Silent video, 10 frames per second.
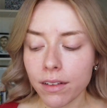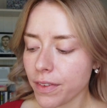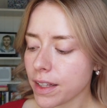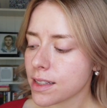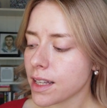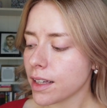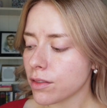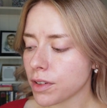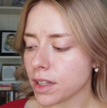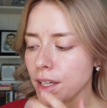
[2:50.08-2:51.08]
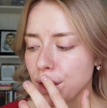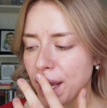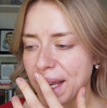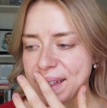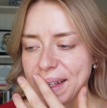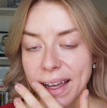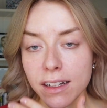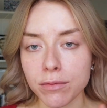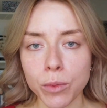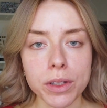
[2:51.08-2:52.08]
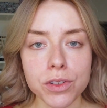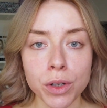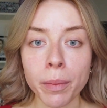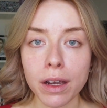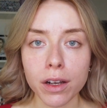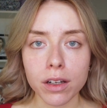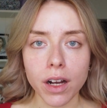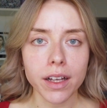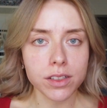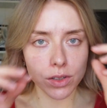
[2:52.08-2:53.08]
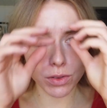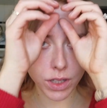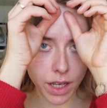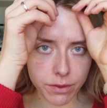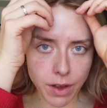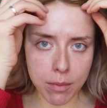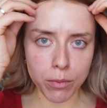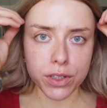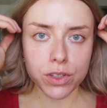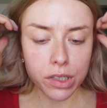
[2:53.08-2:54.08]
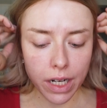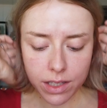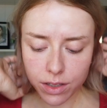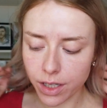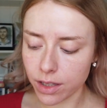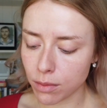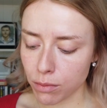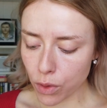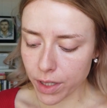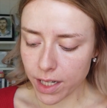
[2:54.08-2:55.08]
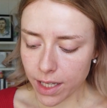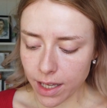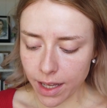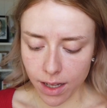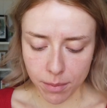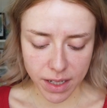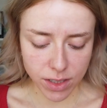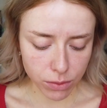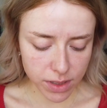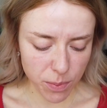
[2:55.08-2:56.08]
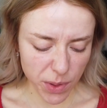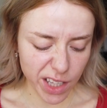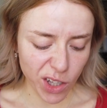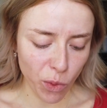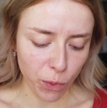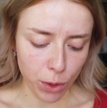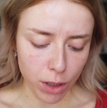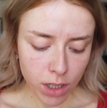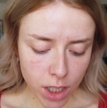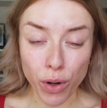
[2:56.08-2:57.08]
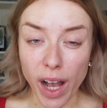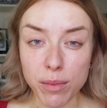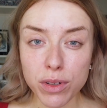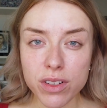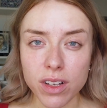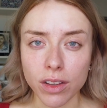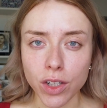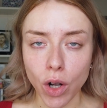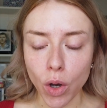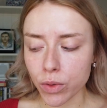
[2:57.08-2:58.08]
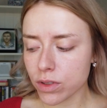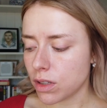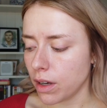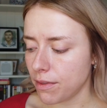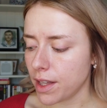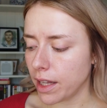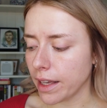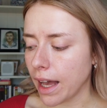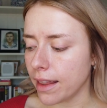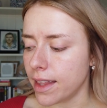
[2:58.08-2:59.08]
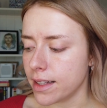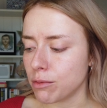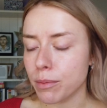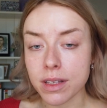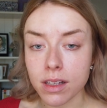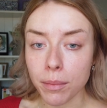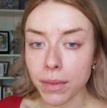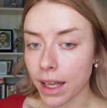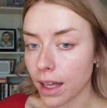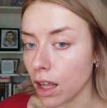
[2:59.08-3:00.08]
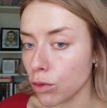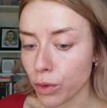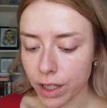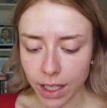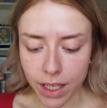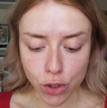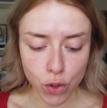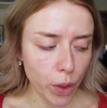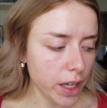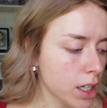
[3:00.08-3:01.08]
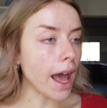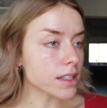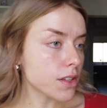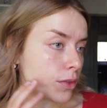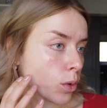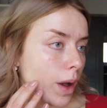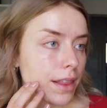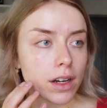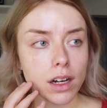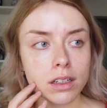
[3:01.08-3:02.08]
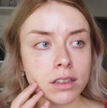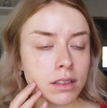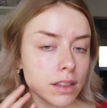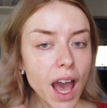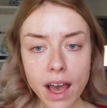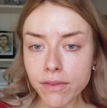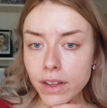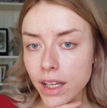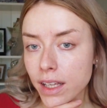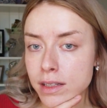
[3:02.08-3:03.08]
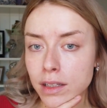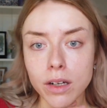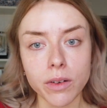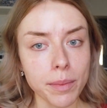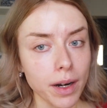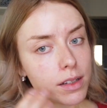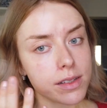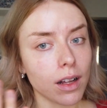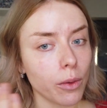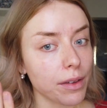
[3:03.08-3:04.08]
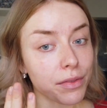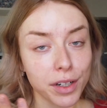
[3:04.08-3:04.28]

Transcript: It feels like a really nice kind of moisture barrier. I do love a moisturizer in the morning. Um, I don't typically go for primers on their own, so I feel like this will be something I'll really enjoy. As for whether yeah, I feel like it's glowy, but also I'll wait